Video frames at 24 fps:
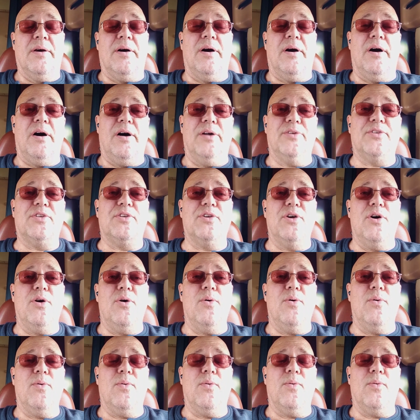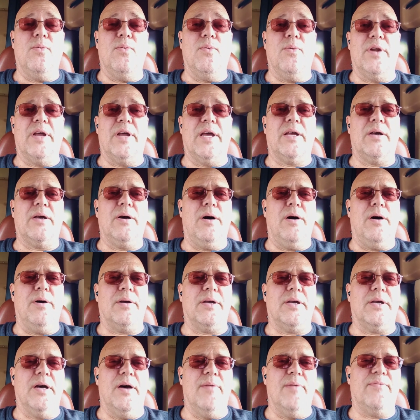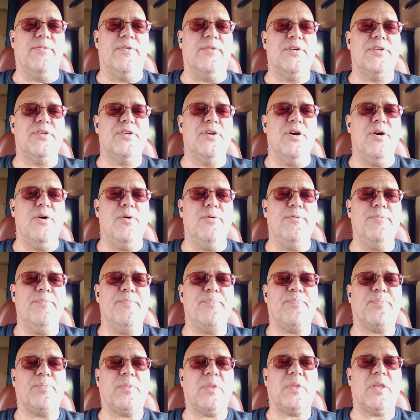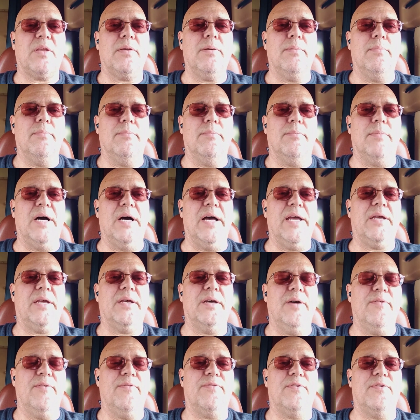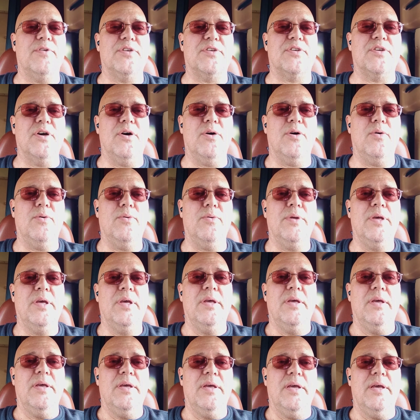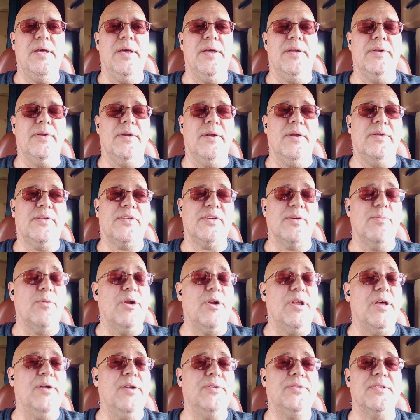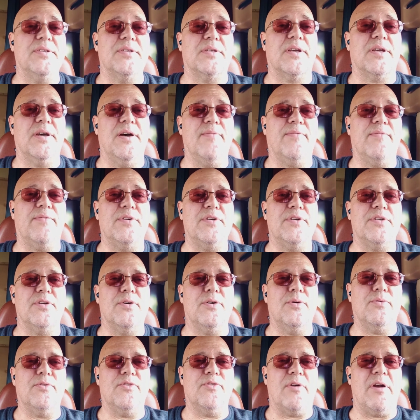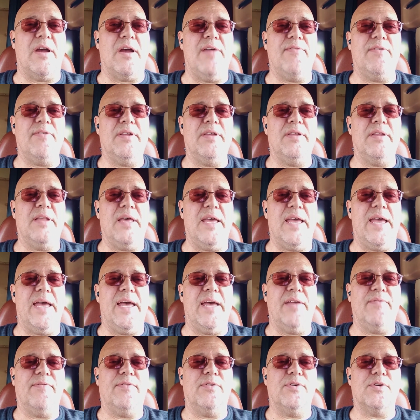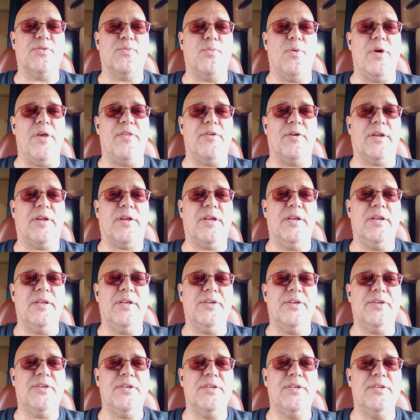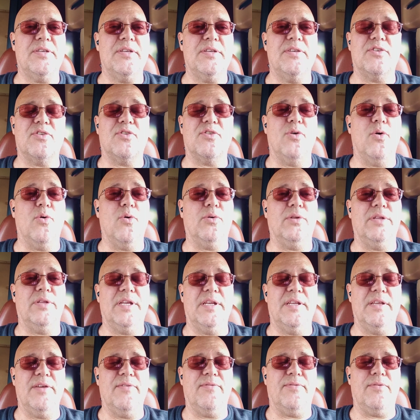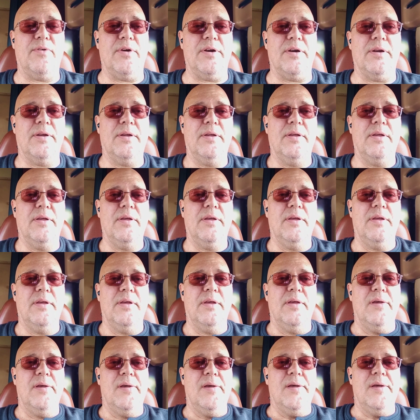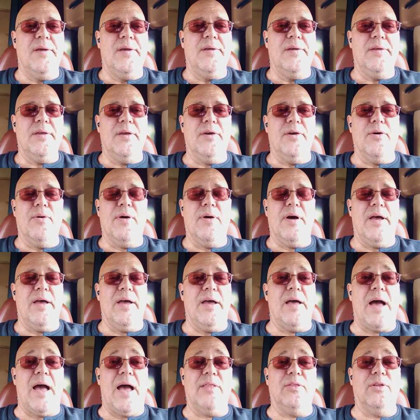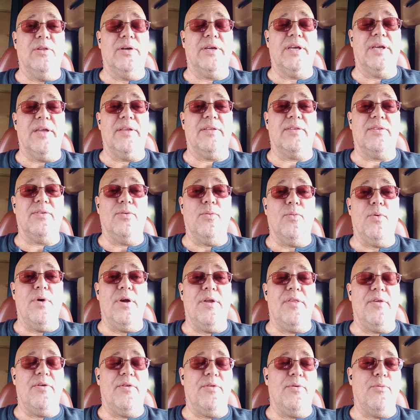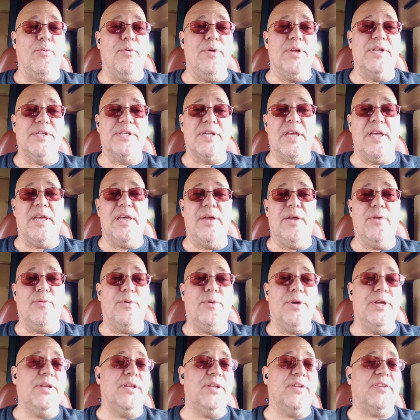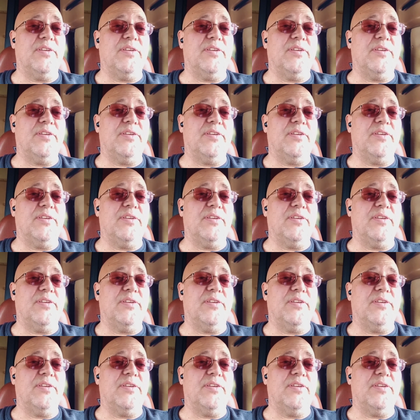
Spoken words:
Also, what I call comfort zone, my comfort zone and someone else's comfort zone driving into adverse weather conditions is totally different. I look at whether the wind's a headwind, a